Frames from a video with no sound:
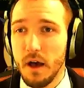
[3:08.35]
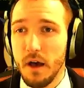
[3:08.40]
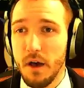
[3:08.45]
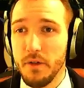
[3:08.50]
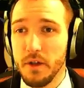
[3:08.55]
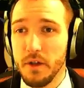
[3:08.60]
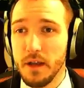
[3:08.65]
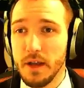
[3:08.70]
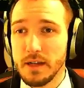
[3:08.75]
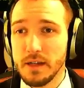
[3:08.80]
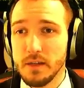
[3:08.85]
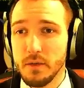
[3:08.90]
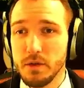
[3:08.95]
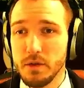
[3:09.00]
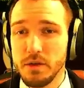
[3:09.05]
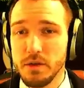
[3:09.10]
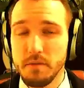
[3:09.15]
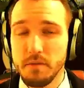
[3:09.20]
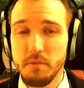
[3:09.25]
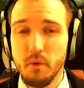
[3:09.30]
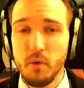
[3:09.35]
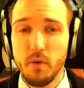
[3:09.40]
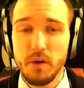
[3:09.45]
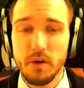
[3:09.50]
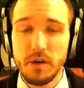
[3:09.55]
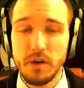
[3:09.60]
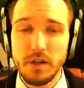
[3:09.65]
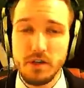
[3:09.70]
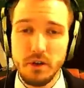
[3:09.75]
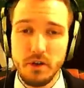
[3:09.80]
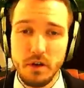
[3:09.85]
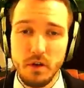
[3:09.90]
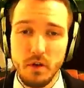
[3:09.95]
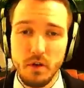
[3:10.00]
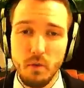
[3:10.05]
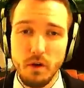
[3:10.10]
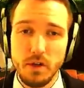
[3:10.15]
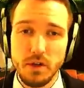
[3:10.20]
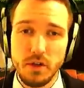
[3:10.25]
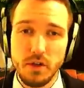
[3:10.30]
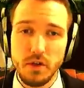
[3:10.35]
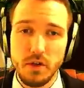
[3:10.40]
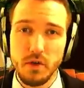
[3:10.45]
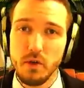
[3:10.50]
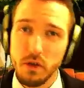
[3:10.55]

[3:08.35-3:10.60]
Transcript: The next thing which is important is you're going to want to,